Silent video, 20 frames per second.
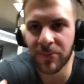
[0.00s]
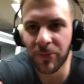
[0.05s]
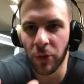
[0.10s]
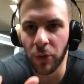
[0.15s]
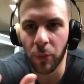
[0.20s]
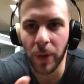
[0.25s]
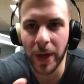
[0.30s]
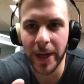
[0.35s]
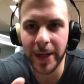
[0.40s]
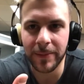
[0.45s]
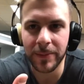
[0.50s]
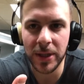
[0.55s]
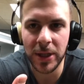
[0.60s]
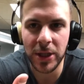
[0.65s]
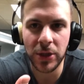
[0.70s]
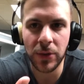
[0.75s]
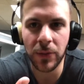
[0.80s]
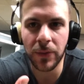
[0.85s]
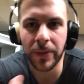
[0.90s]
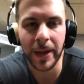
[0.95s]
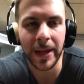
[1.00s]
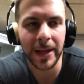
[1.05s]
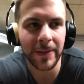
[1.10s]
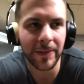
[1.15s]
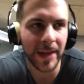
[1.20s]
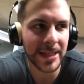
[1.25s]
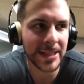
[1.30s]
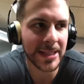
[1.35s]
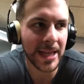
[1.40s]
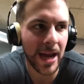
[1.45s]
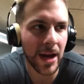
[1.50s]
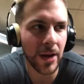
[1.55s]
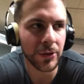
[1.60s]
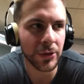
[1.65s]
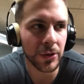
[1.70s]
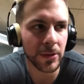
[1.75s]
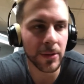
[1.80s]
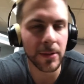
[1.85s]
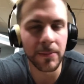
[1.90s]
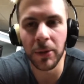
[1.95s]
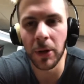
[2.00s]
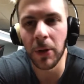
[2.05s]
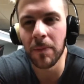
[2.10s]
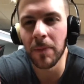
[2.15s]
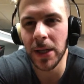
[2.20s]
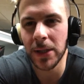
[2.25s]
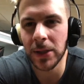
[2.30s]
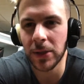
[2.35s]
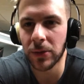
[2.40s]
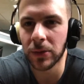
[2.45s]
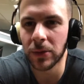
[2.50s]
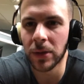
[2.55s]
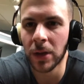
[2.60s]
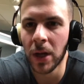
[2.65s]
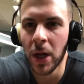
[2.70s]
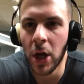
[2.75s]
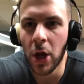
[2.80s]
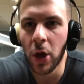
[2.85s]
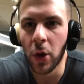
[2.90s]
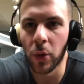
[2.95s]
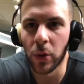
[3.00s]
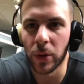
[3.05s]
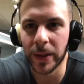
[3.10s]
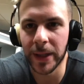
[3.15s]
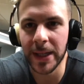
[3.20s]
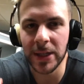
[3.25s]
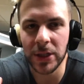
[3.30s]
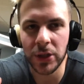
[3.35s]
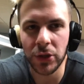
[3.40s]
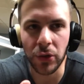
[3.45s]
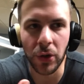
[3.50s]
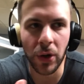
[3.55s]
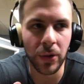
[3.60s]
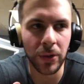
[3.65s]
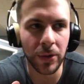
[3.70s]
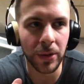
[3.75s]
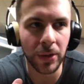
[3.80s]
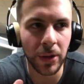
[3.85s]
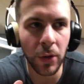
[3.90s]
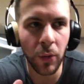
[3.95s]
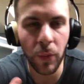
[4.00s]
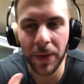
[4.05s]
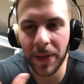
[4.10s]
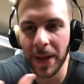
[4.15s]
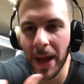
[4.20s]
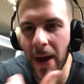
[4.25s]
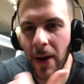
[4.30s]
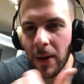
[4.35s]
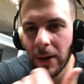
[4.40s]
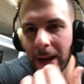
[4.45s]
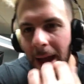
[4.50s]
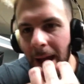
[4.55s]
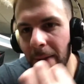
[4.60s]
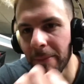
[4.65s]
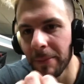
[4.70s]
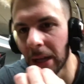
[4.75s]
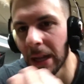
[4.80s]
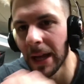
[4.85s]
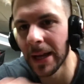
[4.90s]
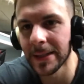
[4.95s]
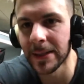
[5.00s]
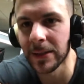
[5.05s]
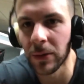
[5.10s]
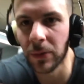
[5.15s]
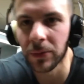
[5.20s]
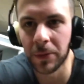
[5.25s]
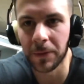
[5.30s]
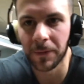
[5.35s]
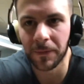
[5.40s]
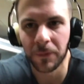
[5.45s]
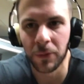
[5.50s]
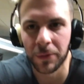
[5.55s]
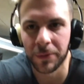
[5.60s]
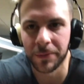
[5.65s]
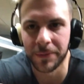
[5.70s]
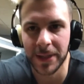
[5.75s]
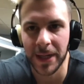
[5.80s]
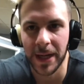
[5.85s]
more weight because you think that's how you're gonna build muscle or get stronger without capitalizing on your forms,